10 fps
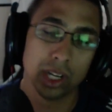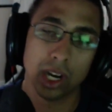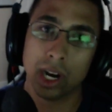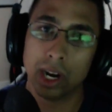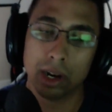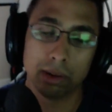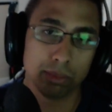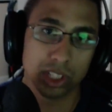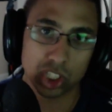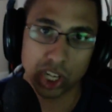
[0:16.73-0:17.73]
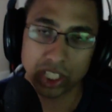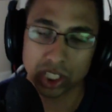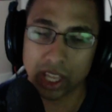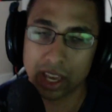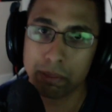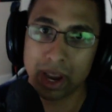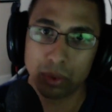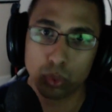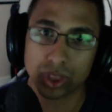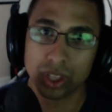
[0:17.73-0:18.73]
the change that they had made
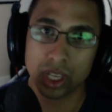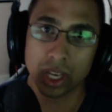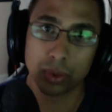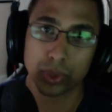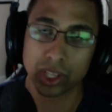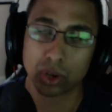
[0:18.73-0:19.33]
with the